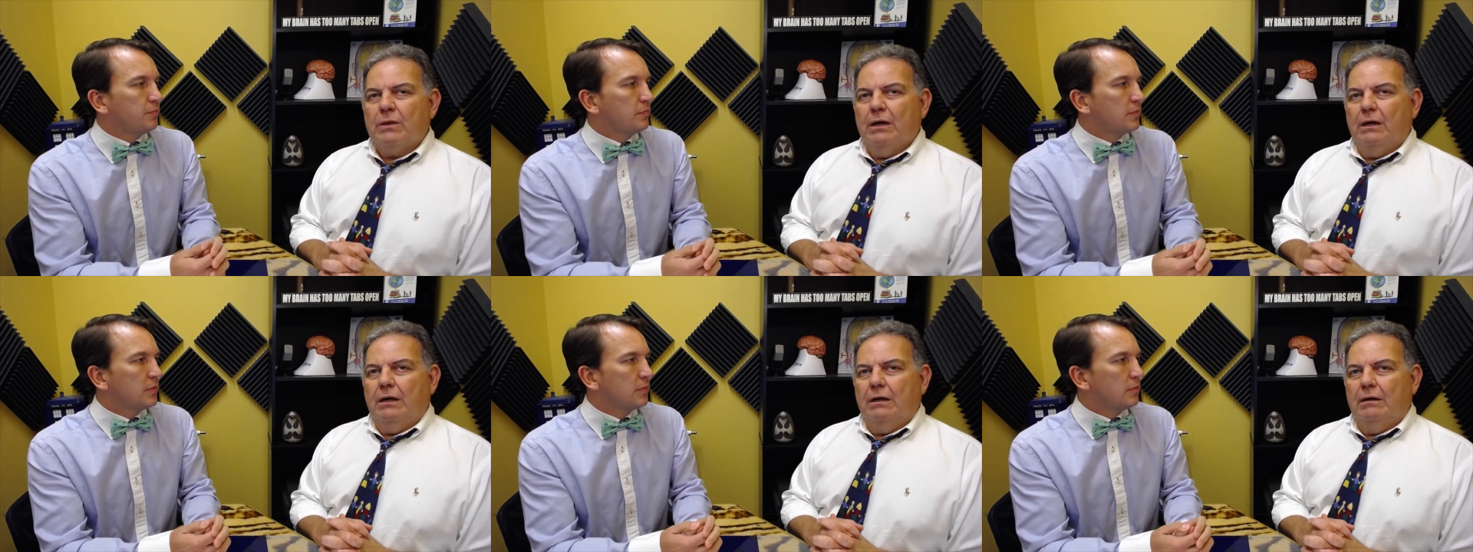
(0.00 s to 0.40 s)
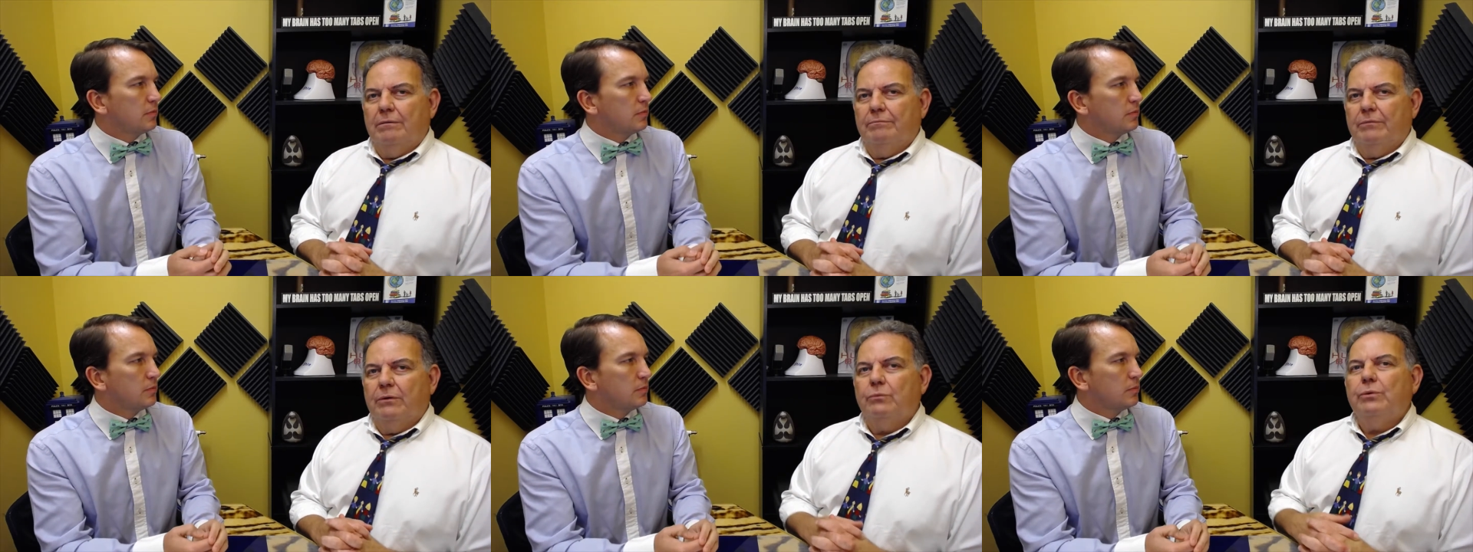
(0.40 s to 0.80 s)

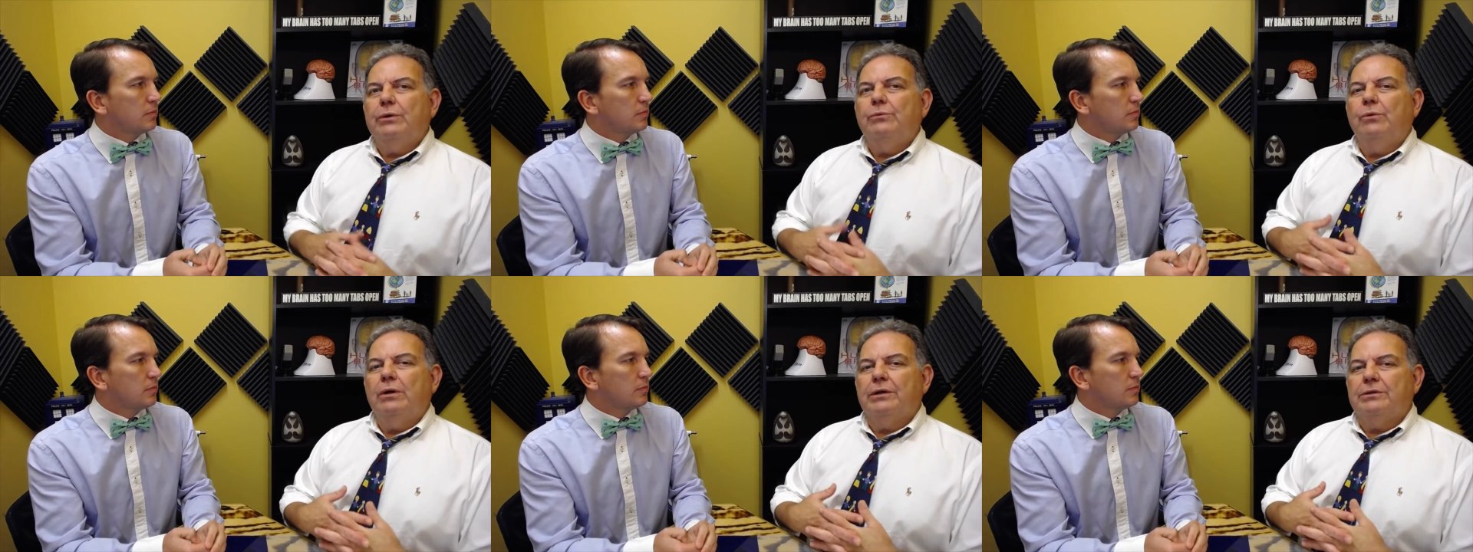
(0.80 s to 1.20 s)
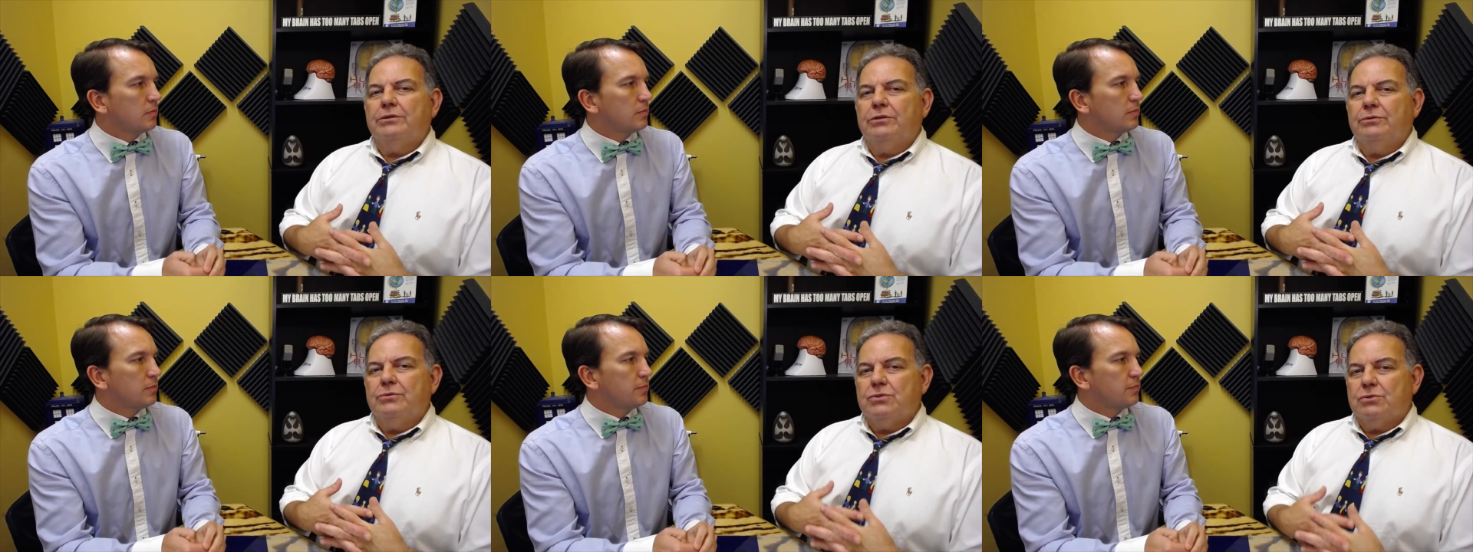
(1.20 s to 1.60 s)
Speaker 1: um, we want
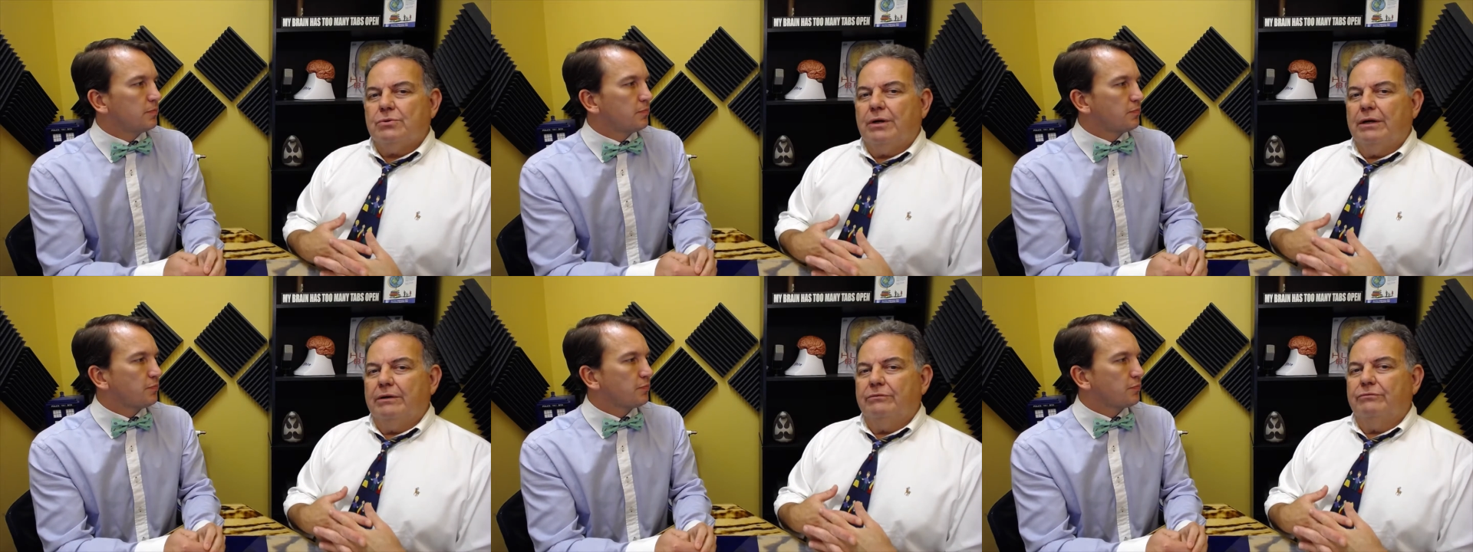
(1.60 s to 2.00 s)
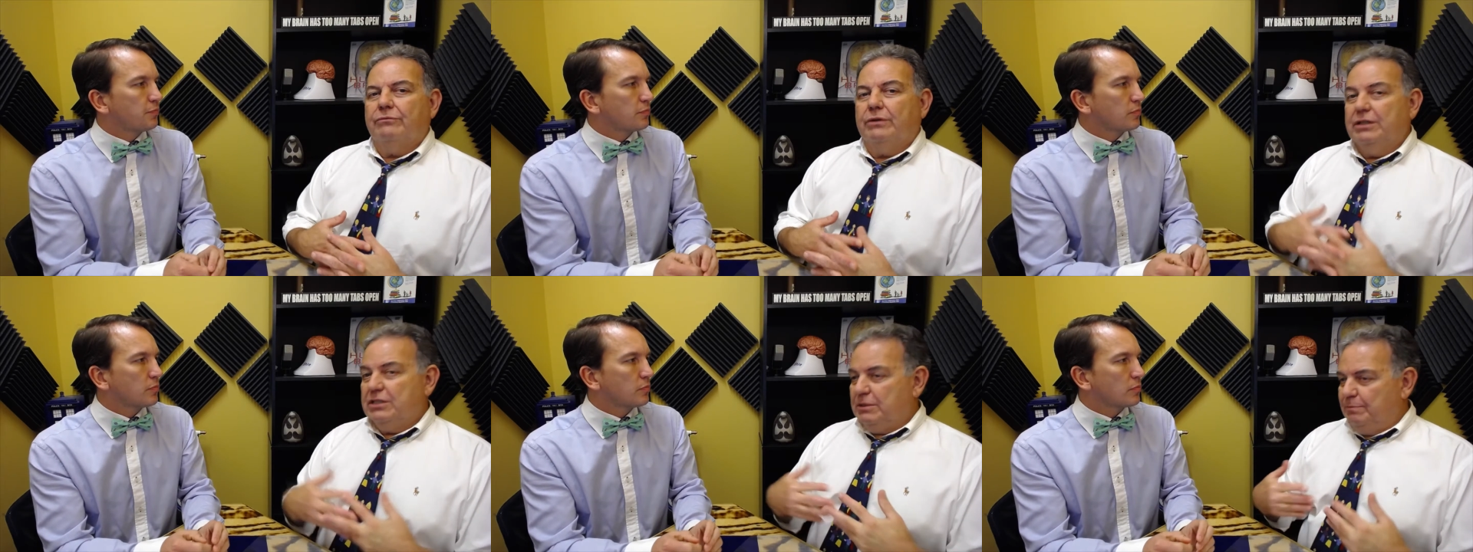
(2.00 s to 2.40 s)
to strive,
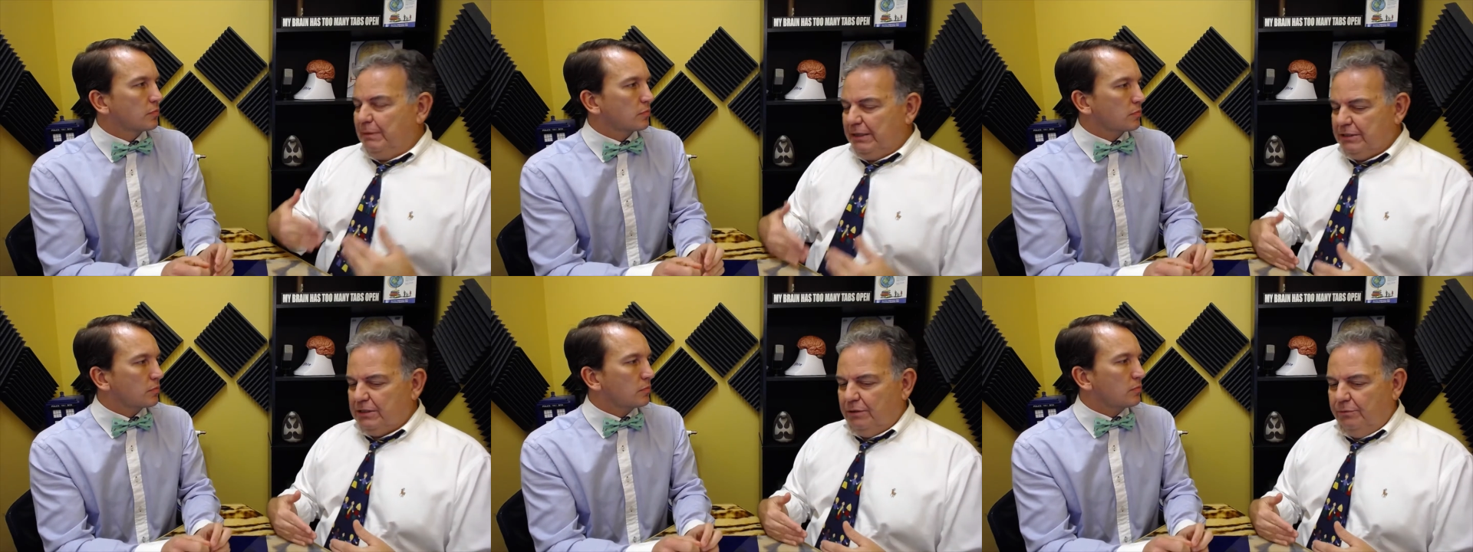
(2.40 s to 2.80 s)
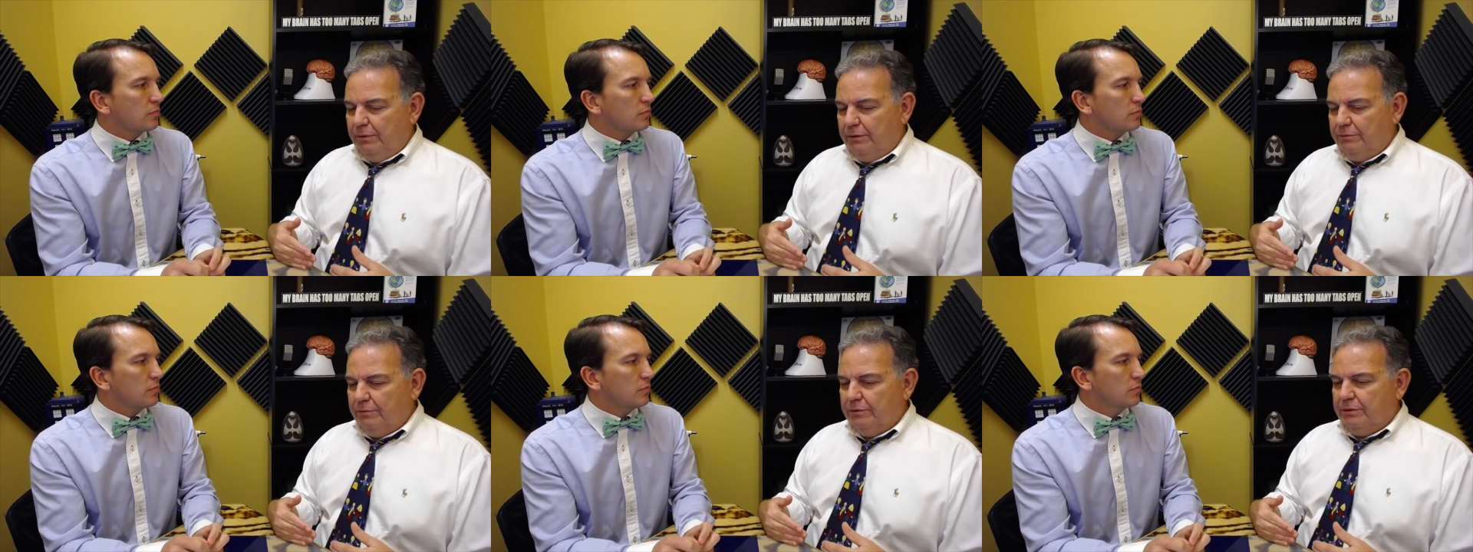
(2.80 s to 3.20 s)
especially
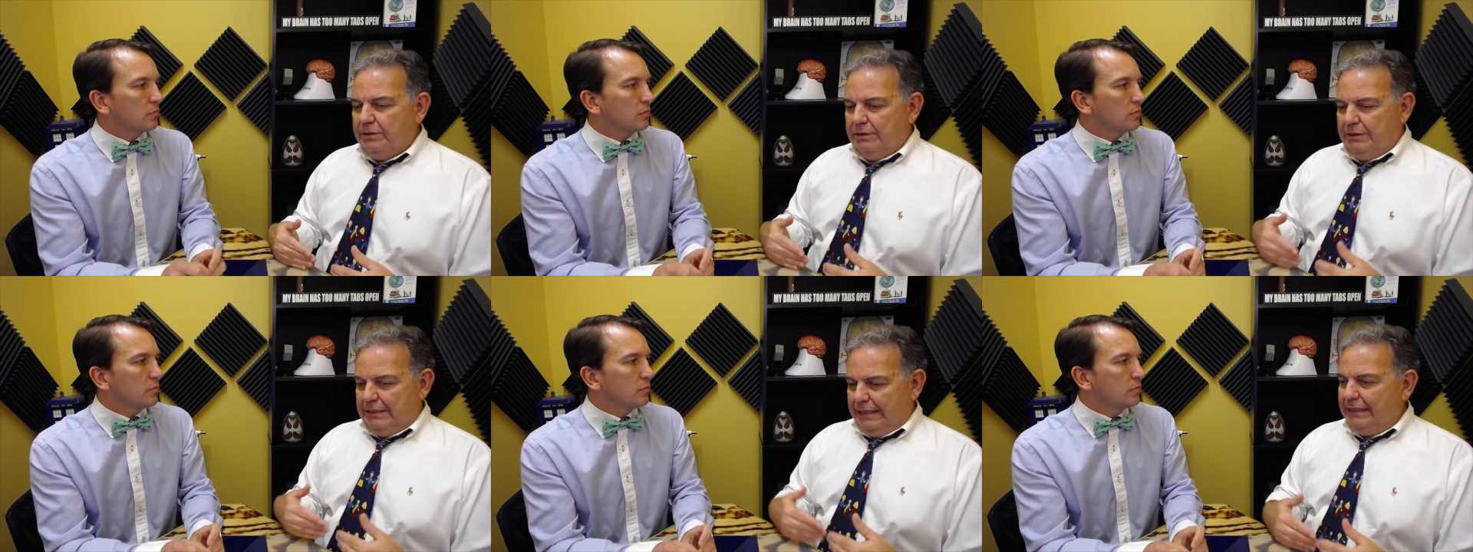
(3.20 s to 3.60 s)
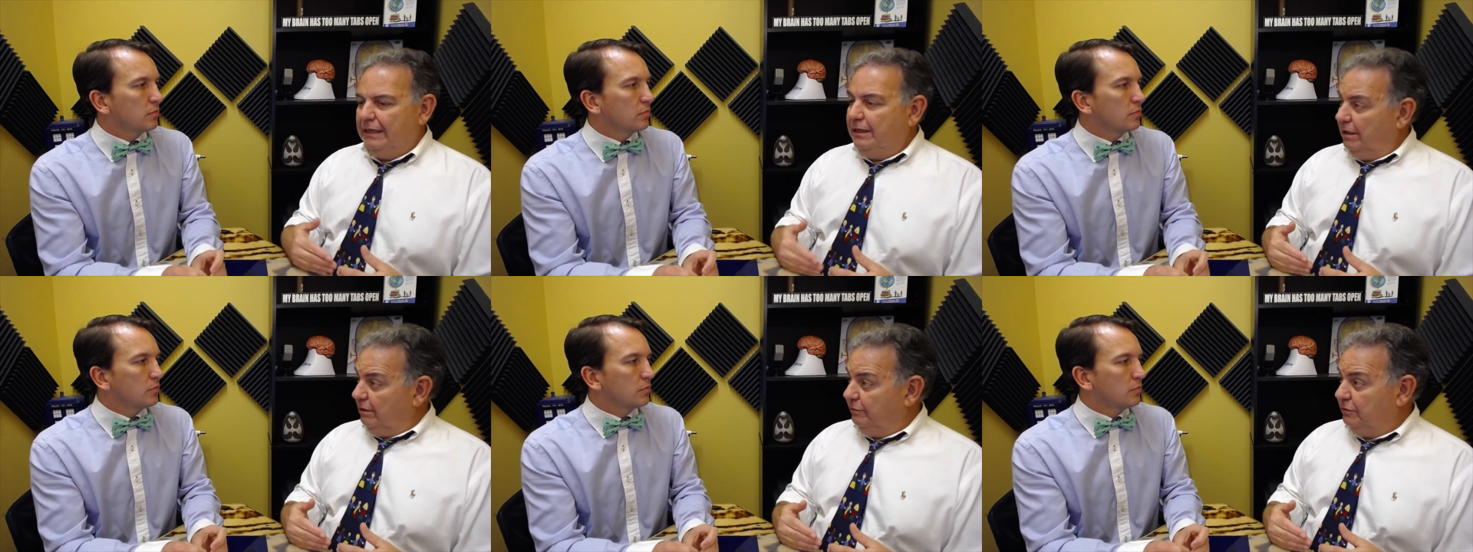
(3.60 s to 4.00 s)
when we're taking
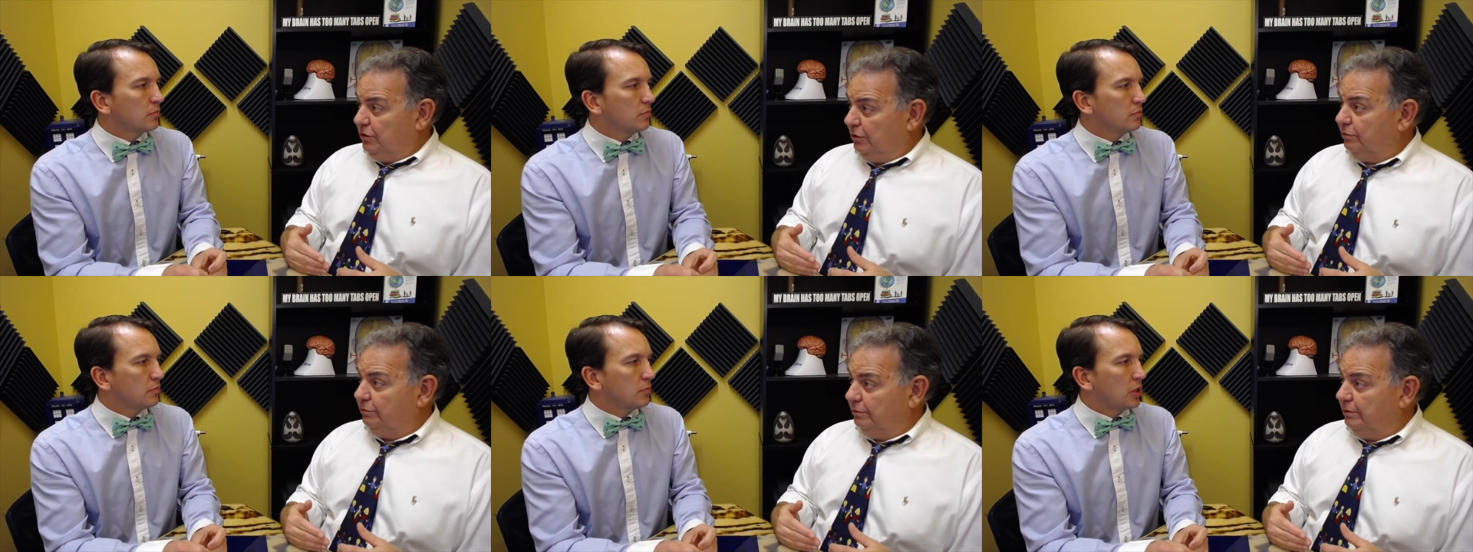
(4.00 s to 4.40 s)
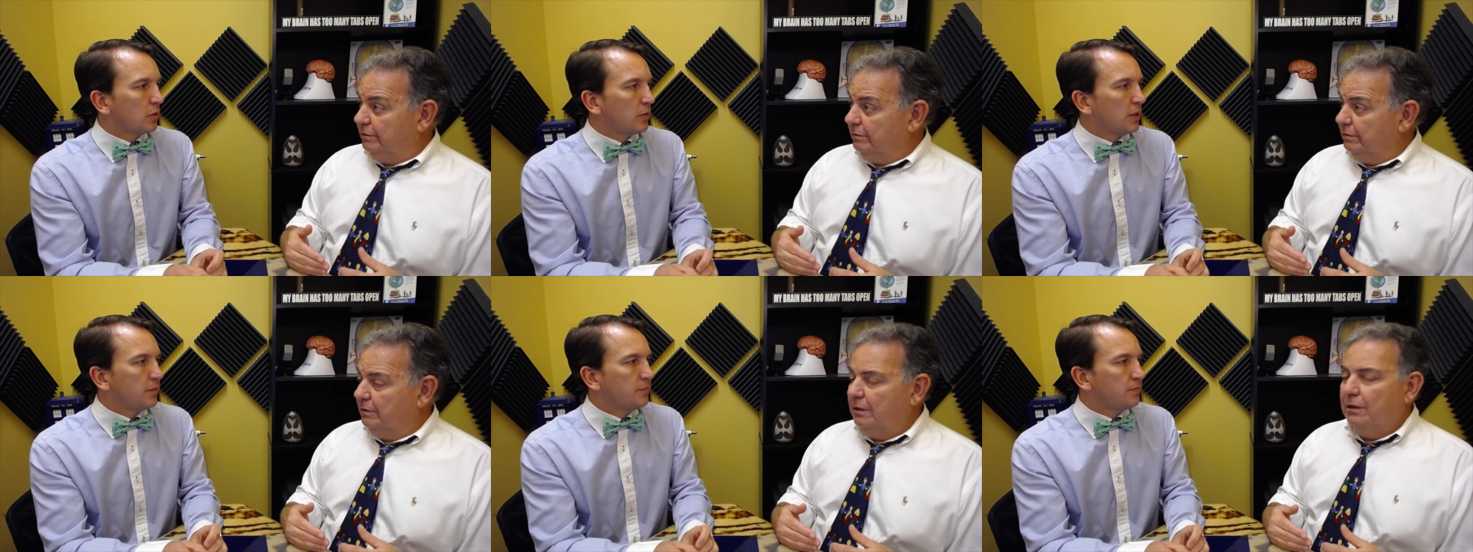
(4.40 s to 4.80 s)
care of children,
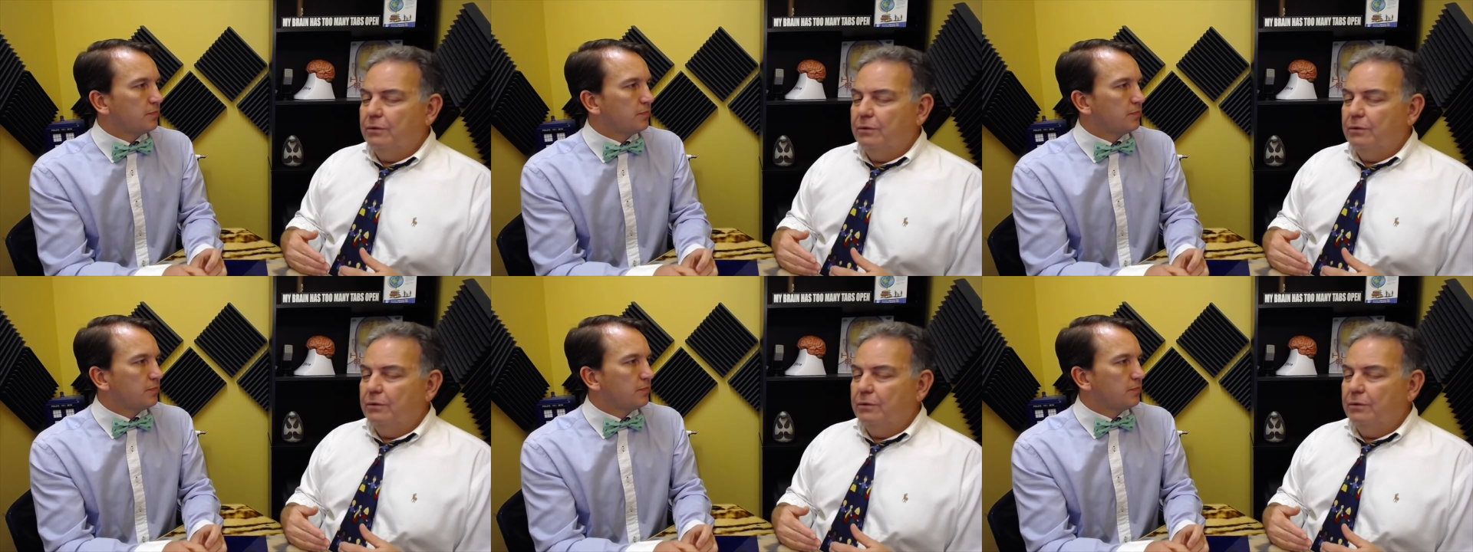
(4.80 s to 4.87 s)
right.